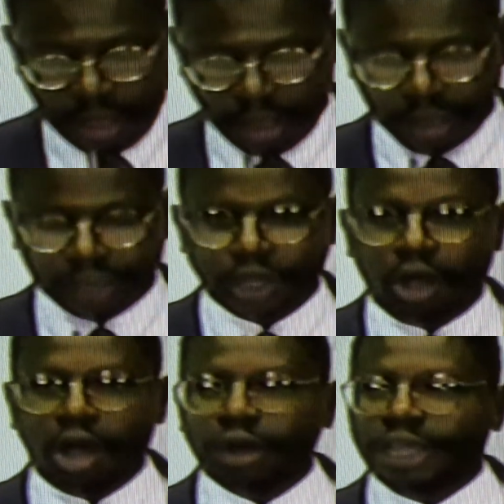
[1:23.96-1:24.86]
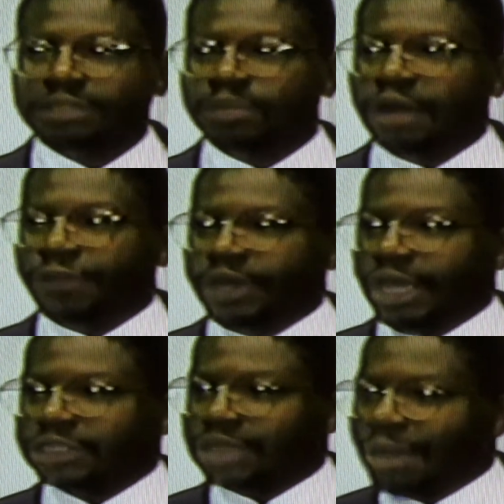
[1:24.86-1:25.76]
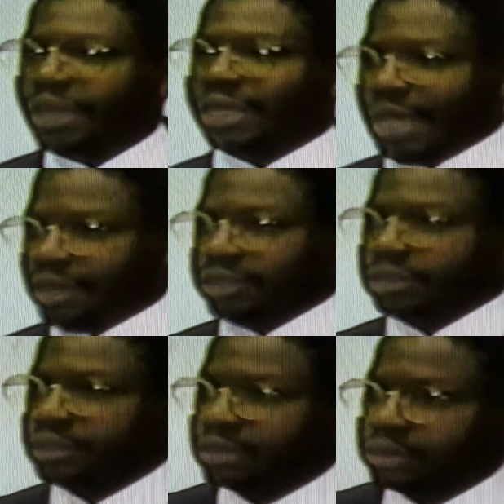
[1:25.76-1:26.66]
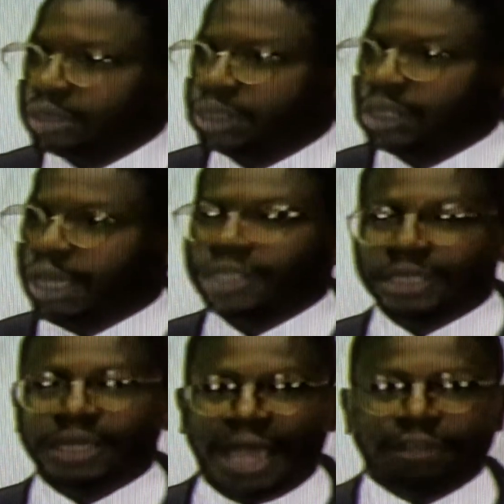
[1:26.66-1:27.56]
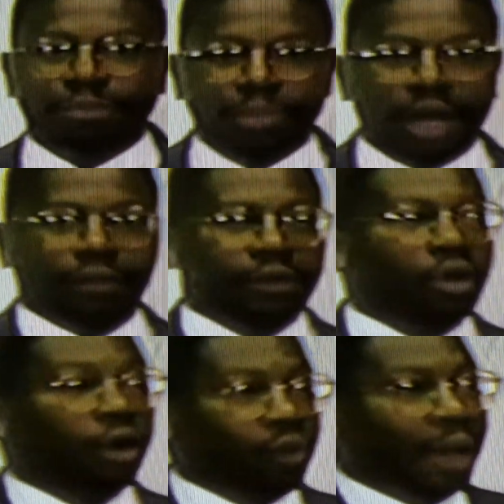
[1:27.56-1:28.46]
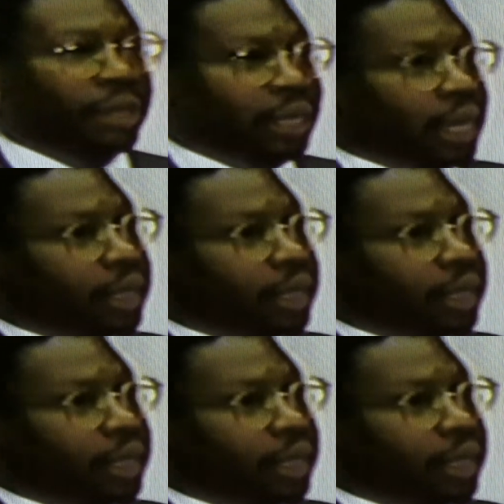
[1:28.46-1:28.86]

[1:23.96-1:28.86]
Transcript: The holiest month in the Islamic calendar is the 9th month for Ramadan.